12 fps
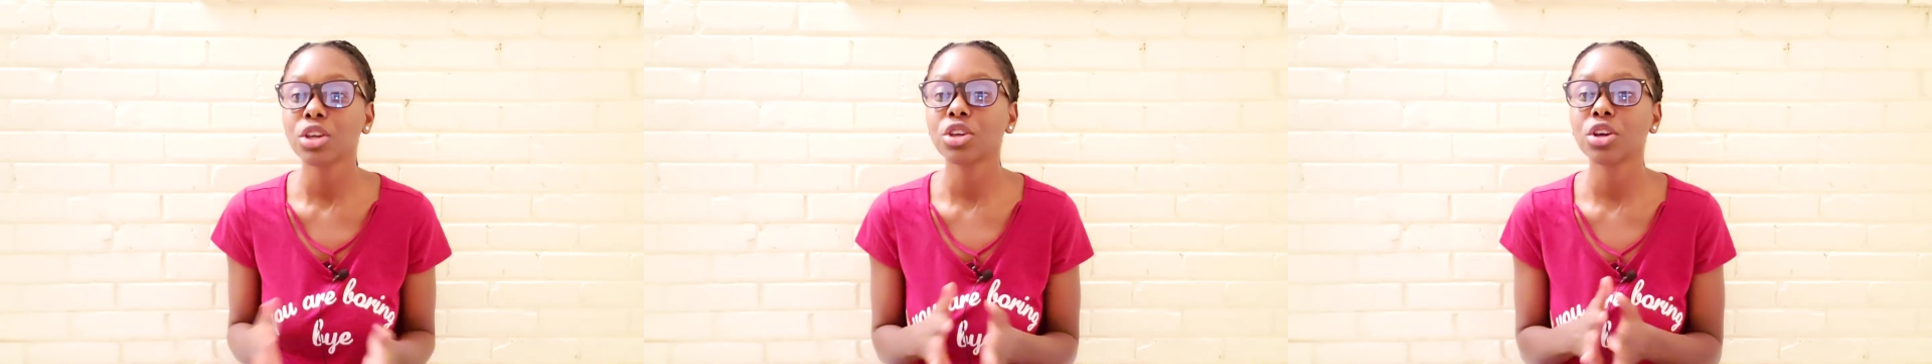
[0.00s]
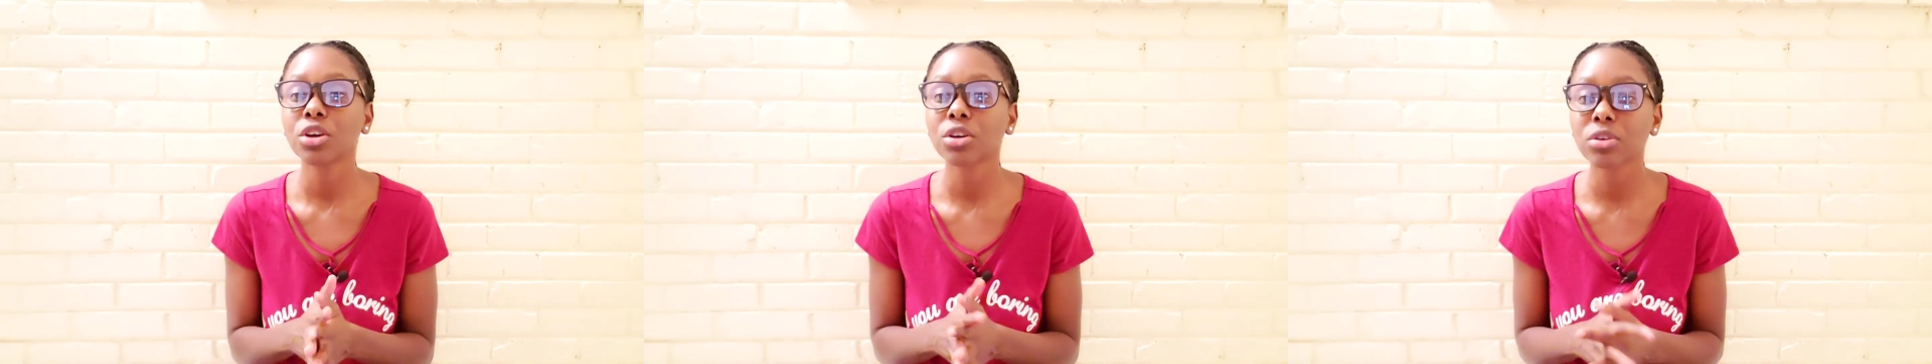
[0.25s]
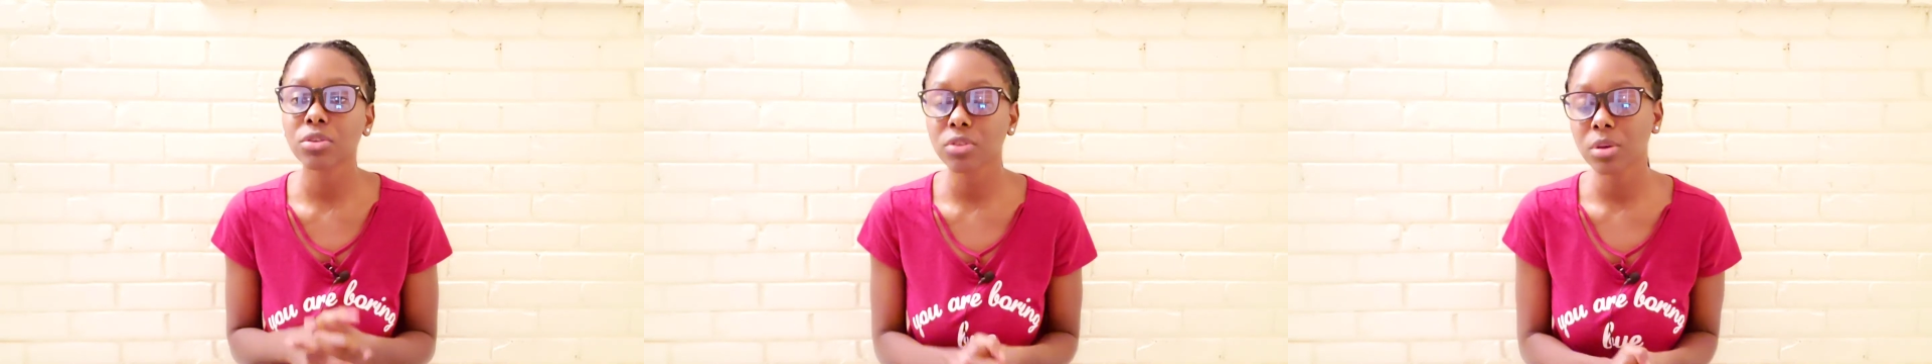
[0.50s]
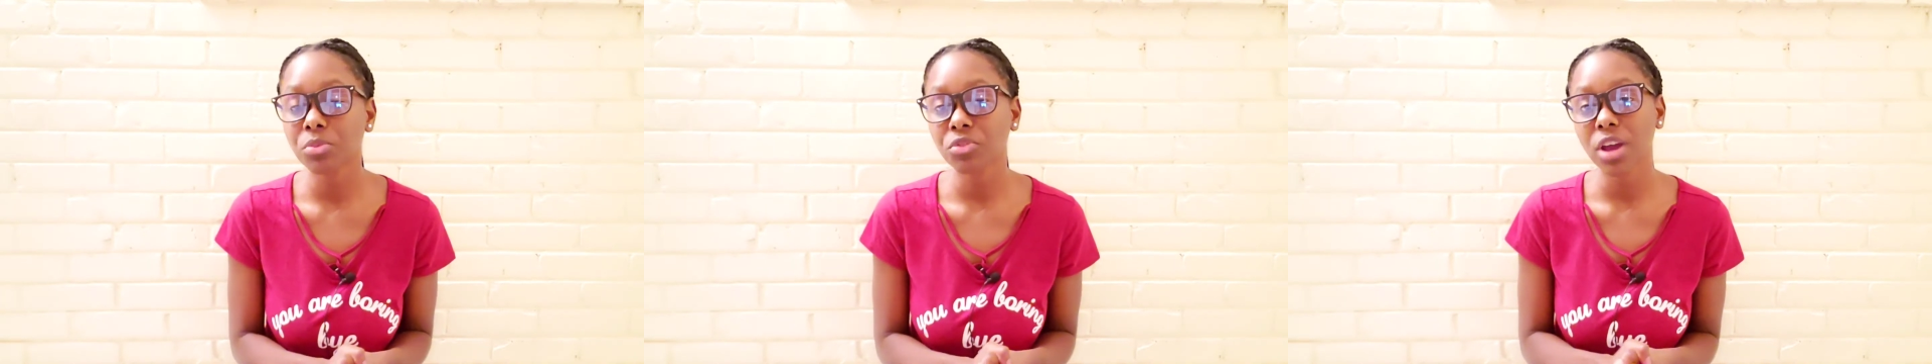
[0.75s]
Your
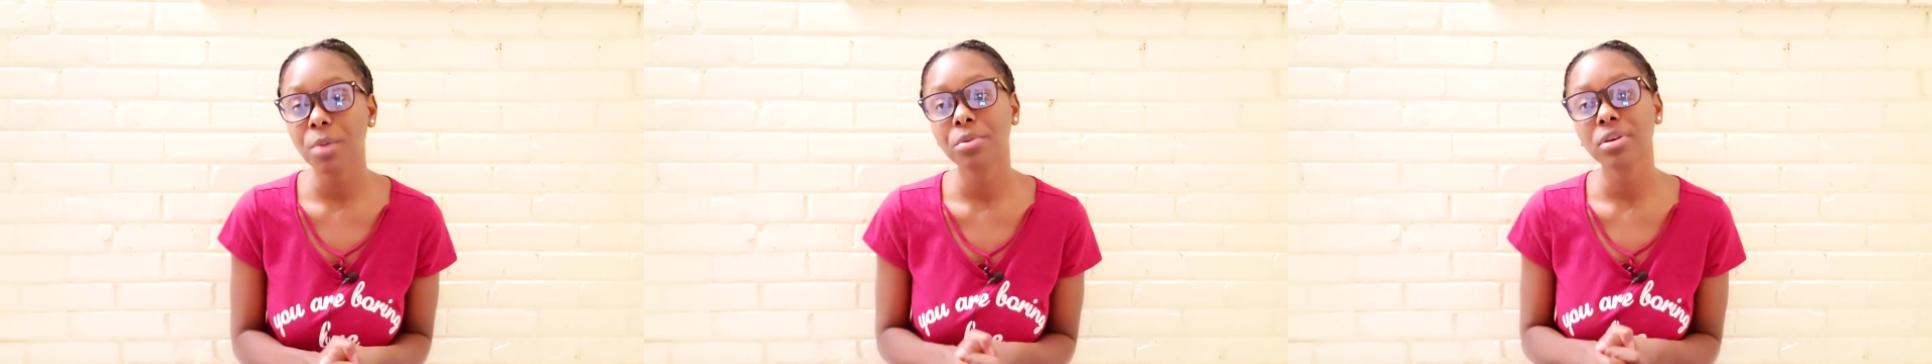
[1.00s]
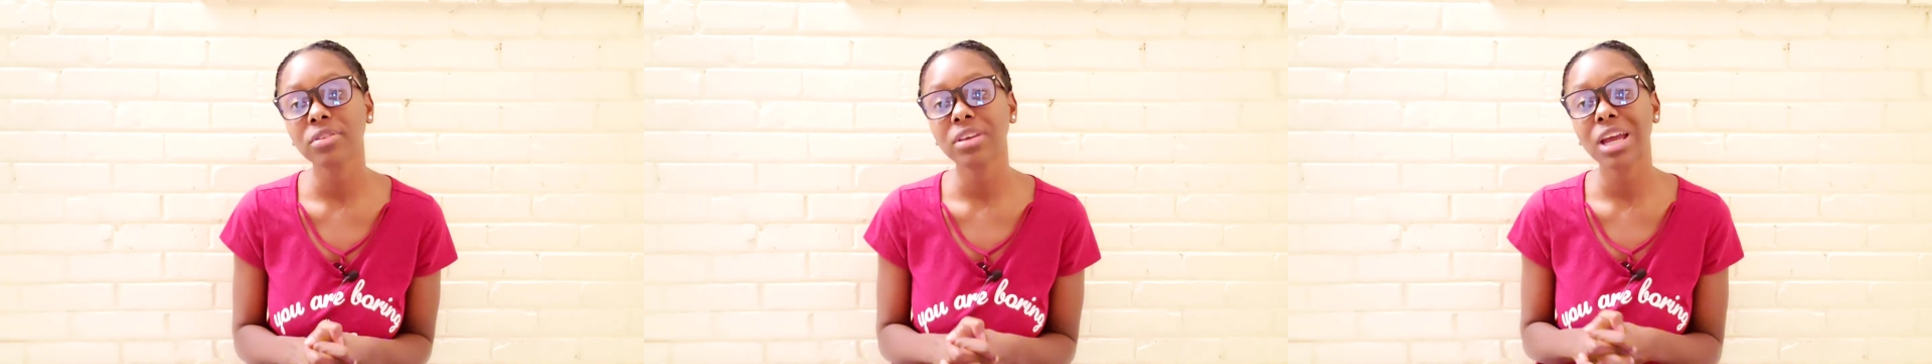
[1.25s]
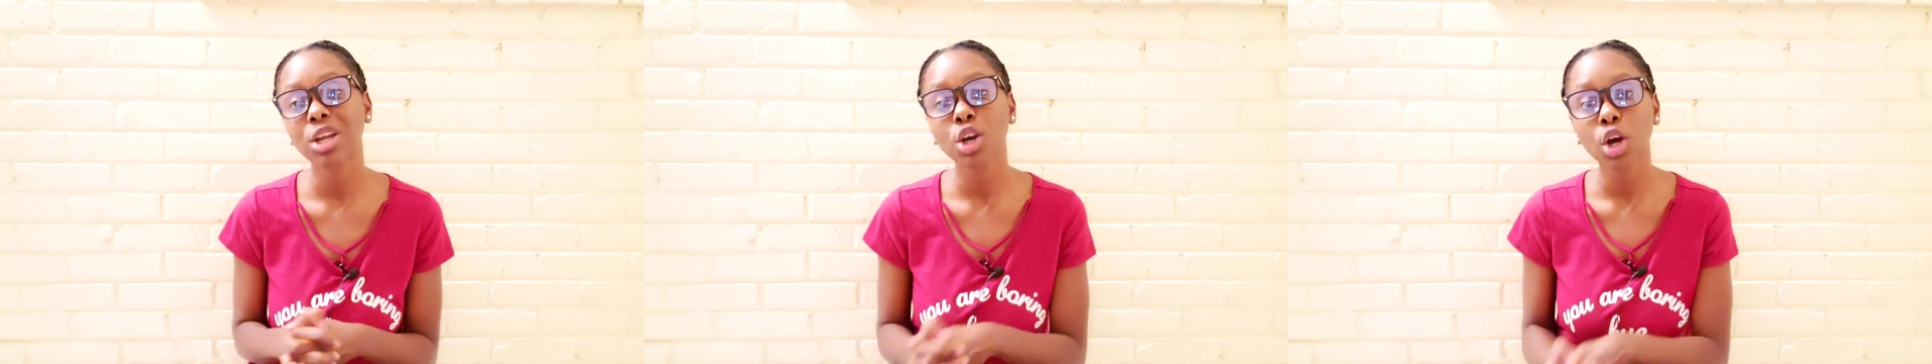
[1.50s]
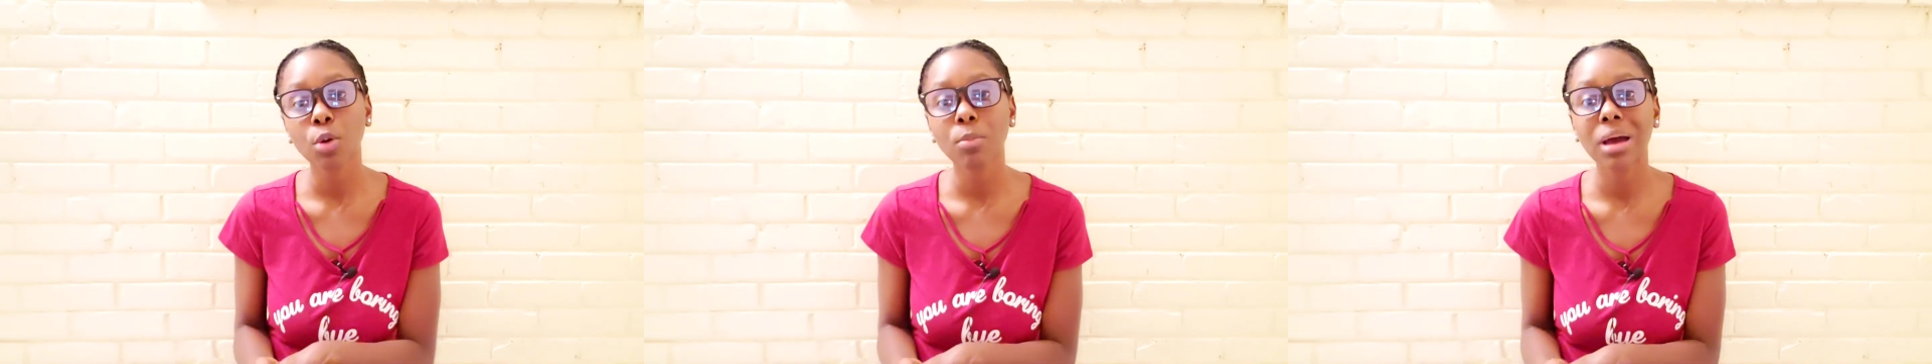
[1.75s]
subscribers can
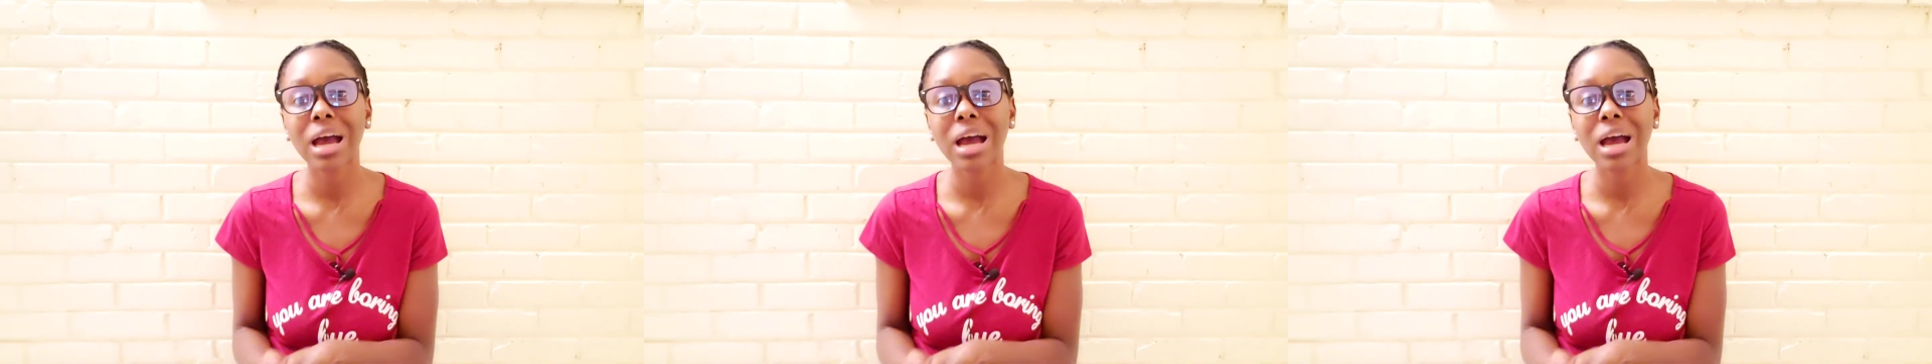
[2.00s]
come